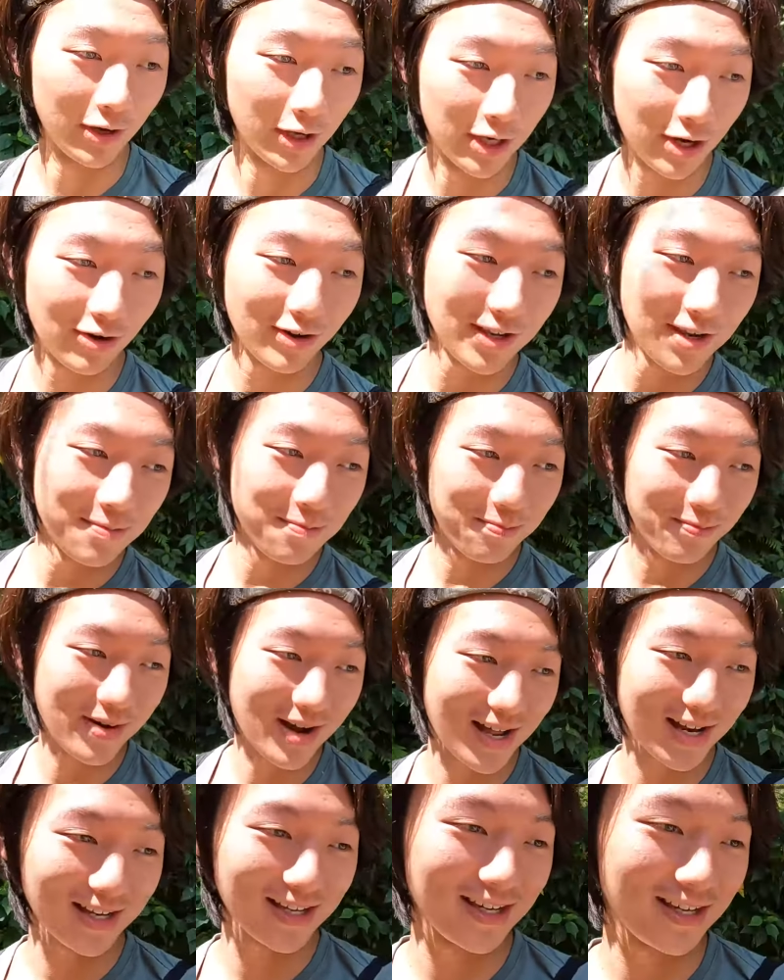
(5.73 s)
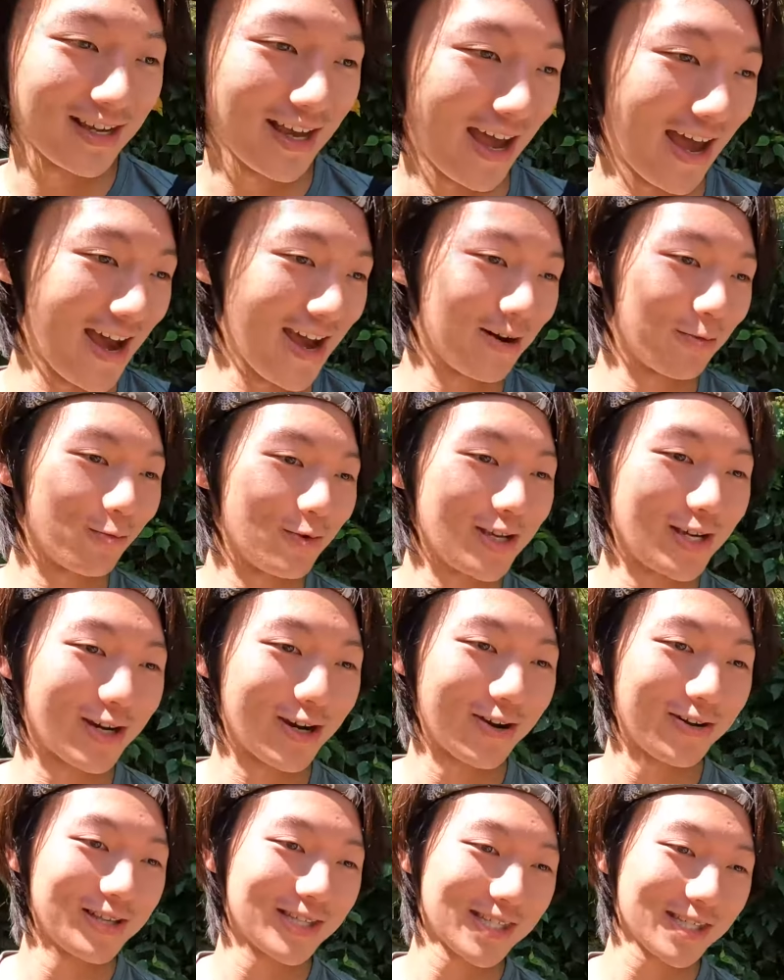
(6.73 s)
We're currently in Bali and we're
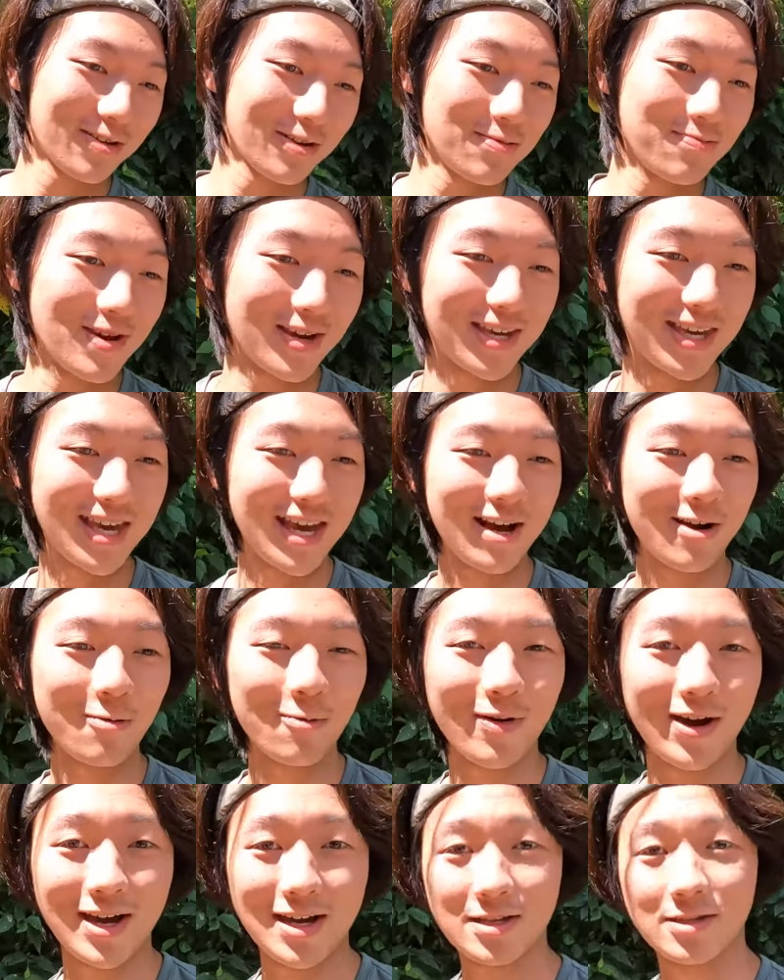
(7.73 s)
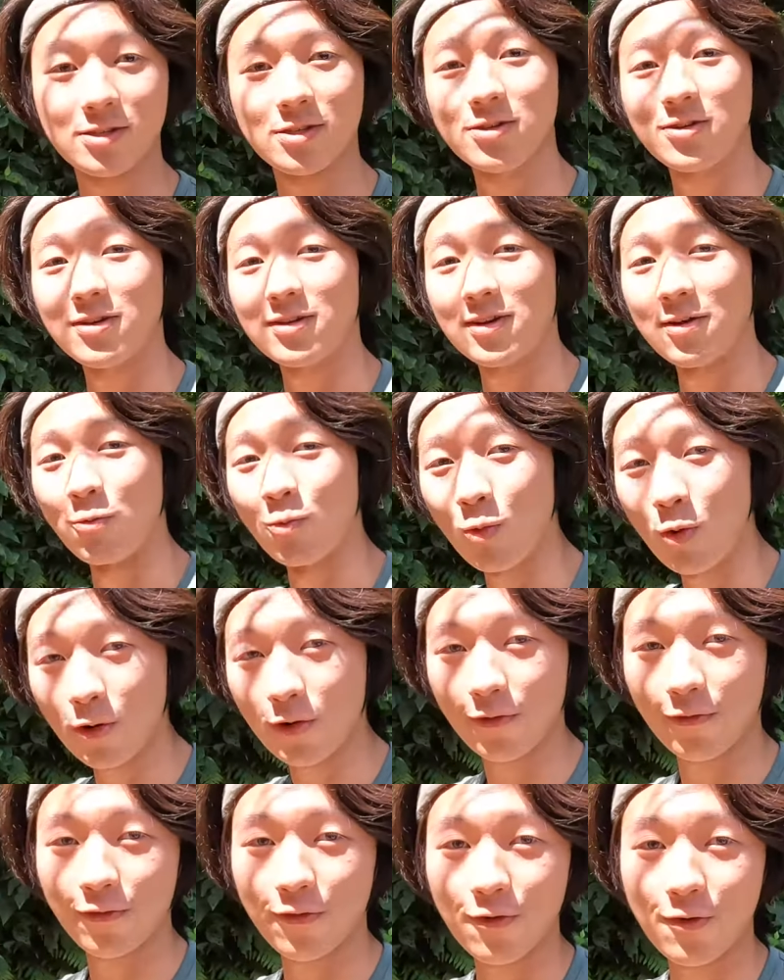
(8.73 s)
currently slowly making our way to the
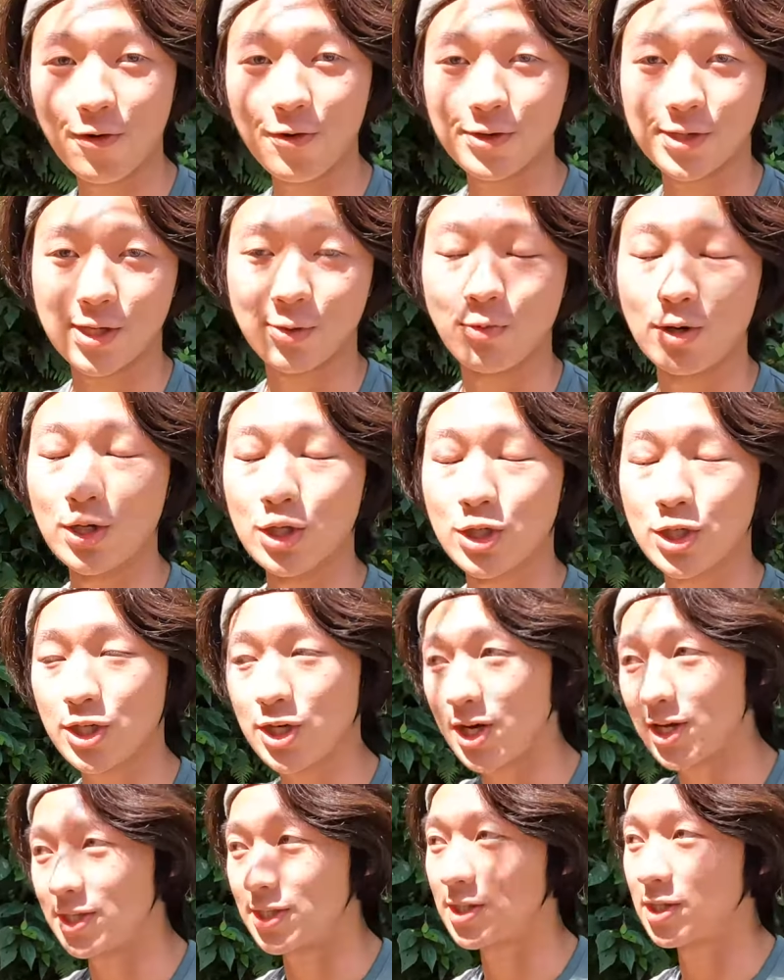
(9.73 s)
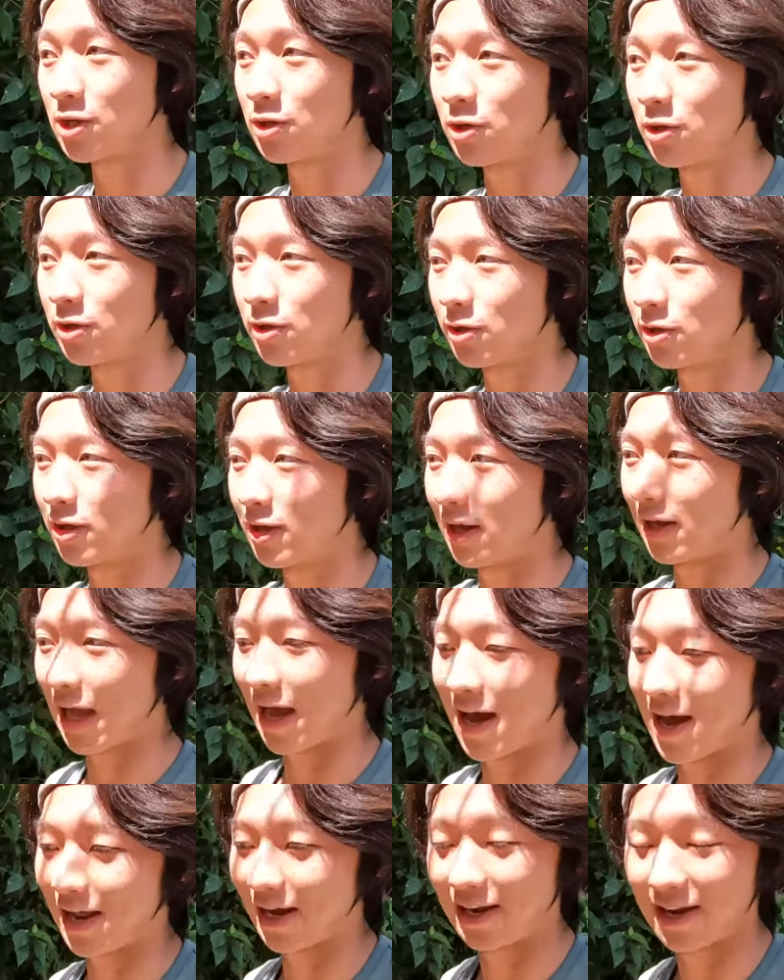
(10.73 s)
waterfall. So we just
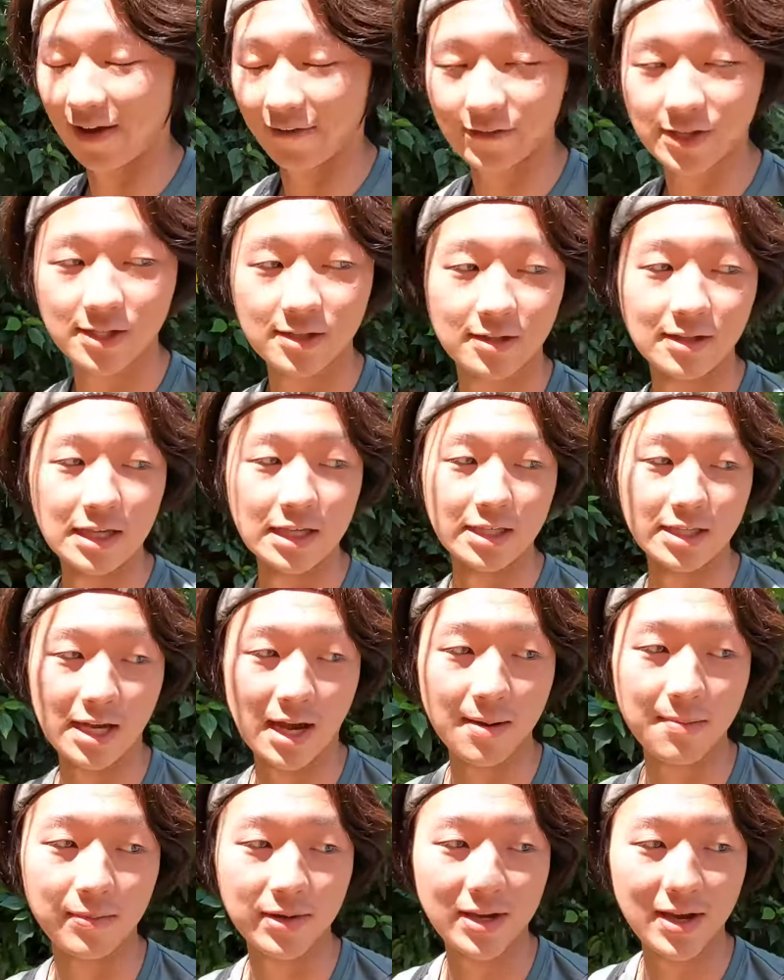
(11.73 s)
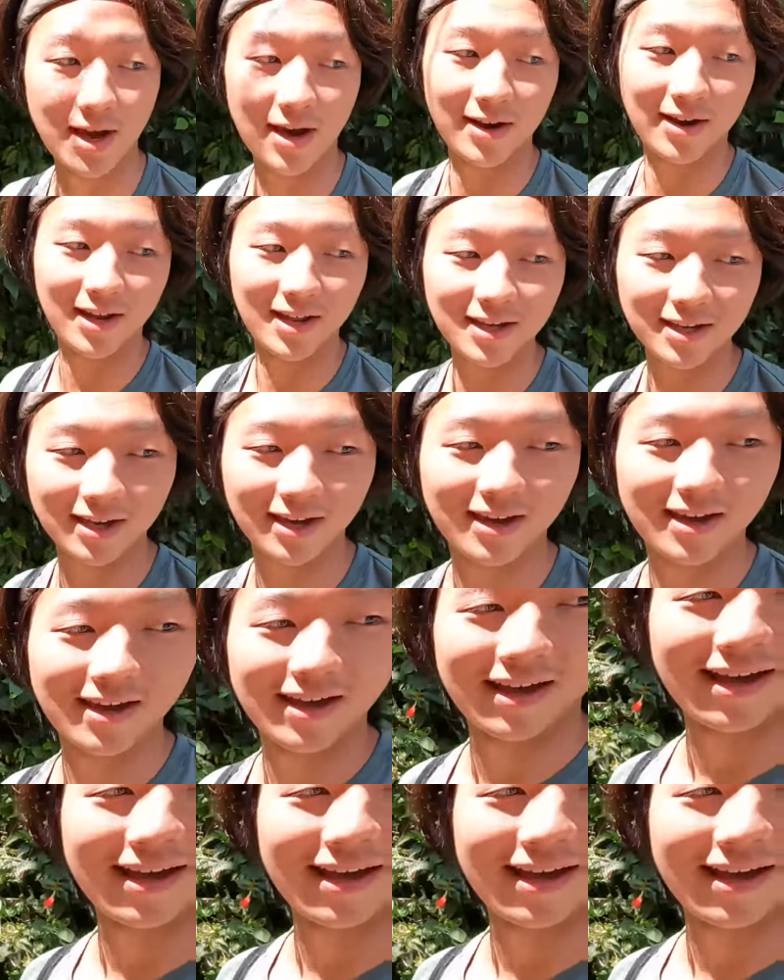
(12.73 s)
uh, left the Tamblingan Lake